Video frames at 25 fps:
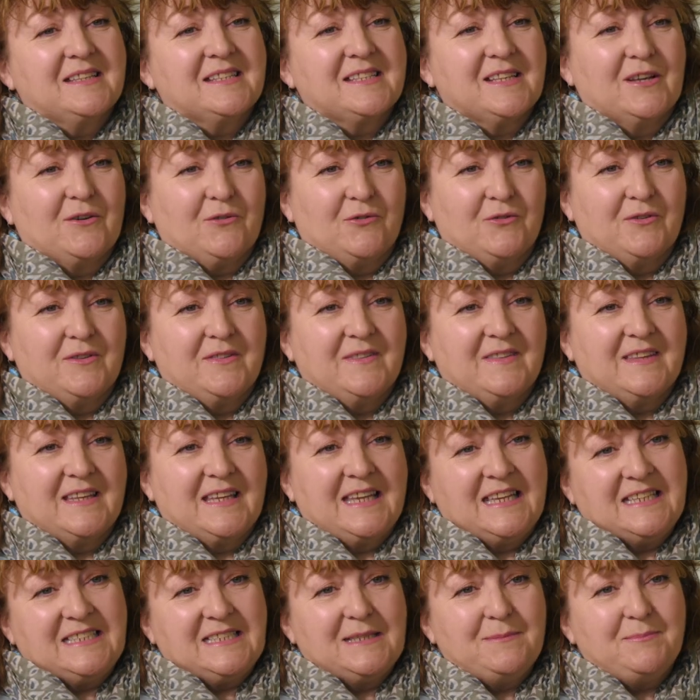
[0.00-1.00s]
sit on
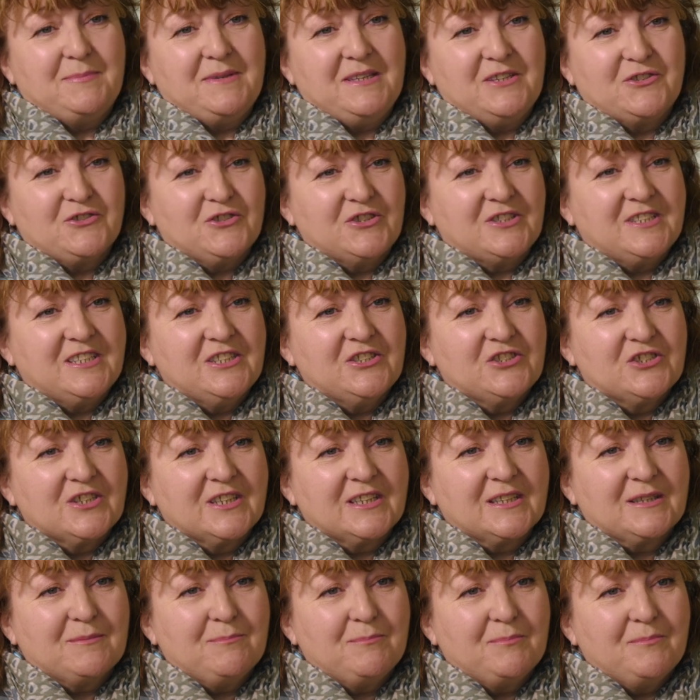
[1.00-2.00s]
the ADP
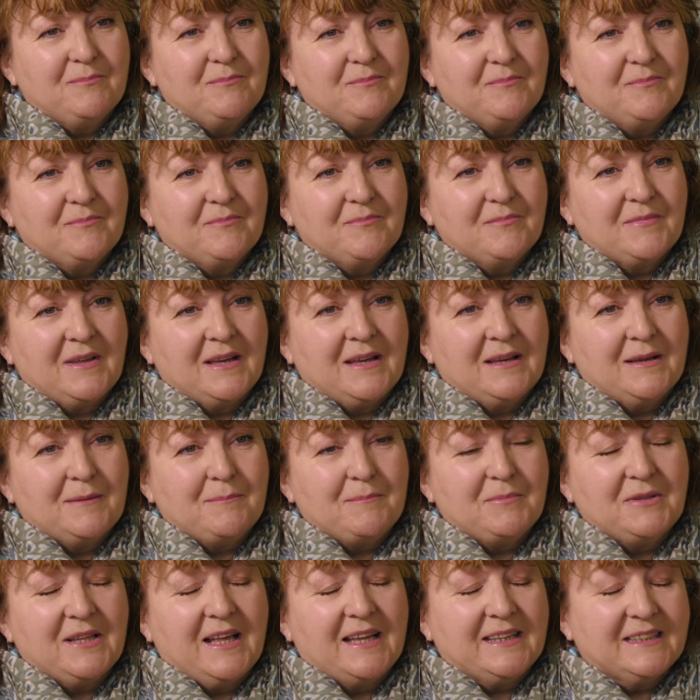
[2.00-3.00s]
Strategic
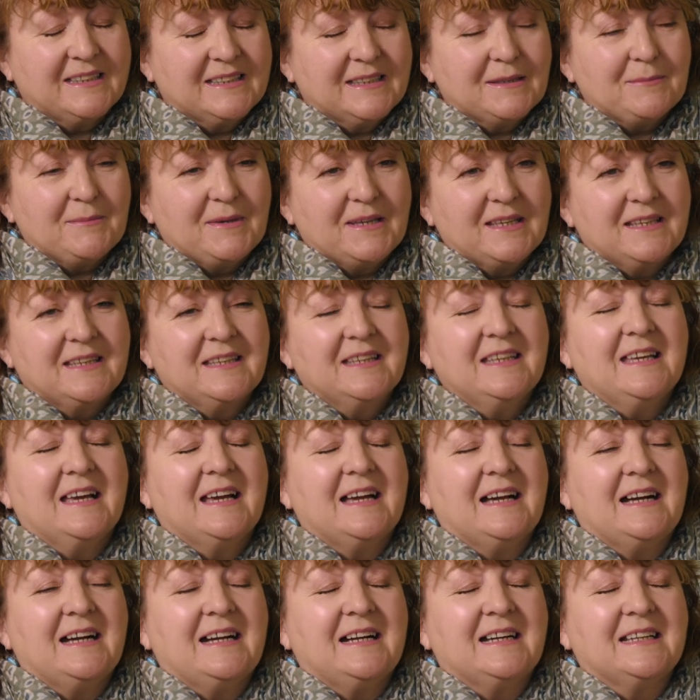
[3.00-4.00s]
Planning Committee
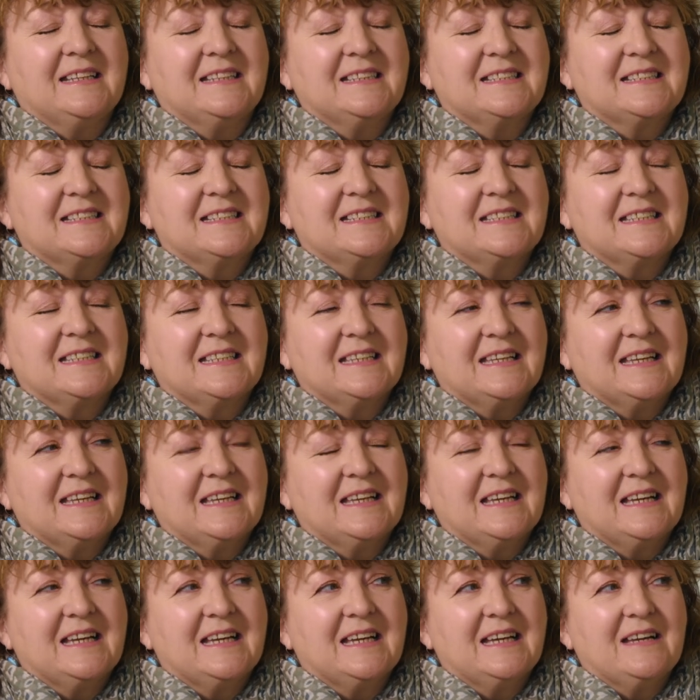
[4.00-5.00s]
and
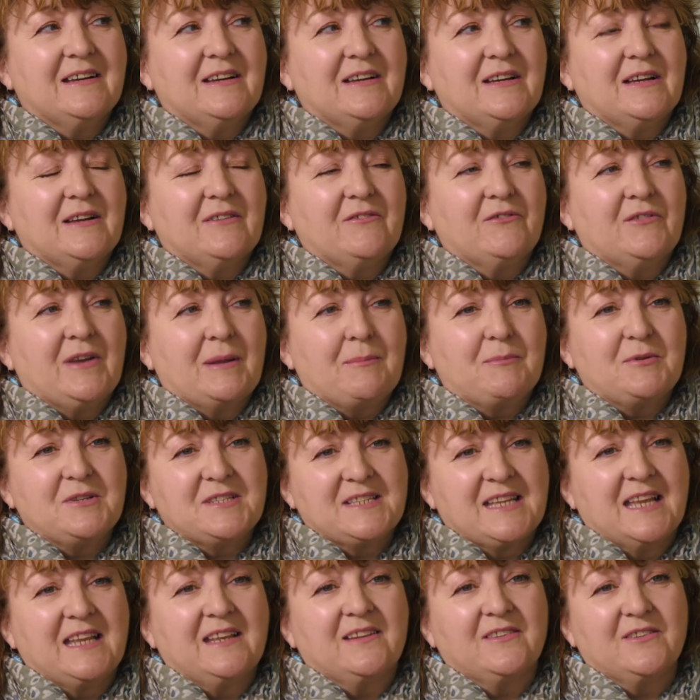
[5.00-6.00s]

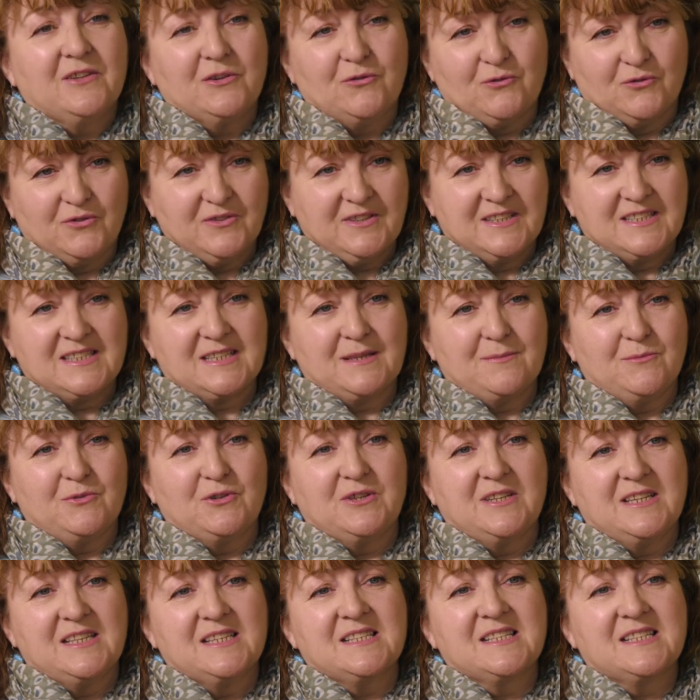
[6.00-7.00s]
represent the North East
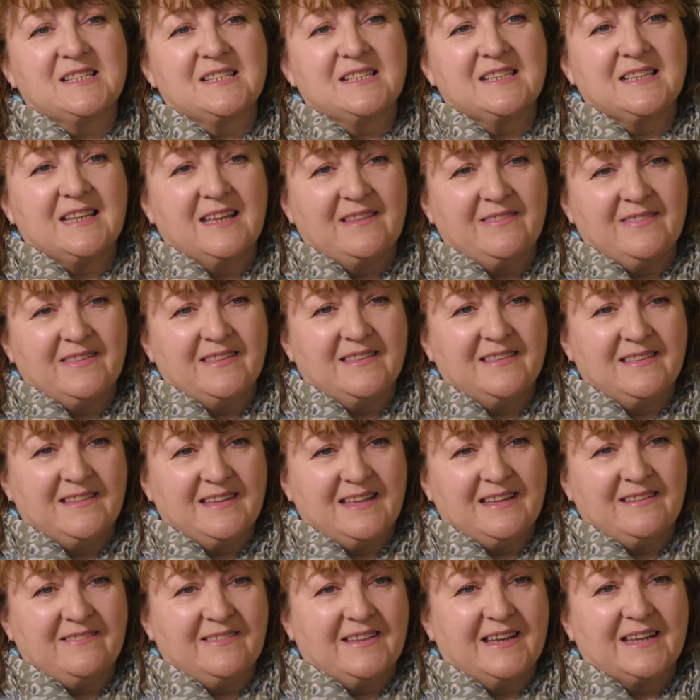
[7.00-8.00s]
communities in
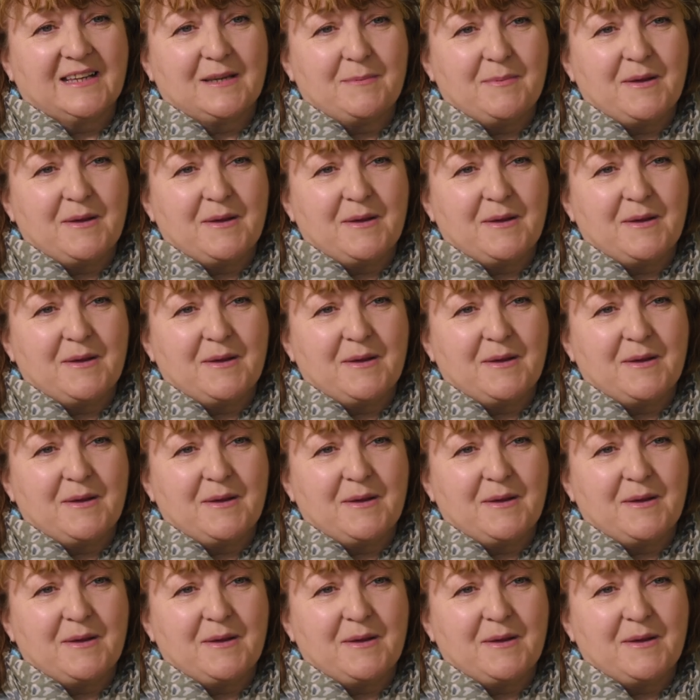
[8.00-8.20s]
that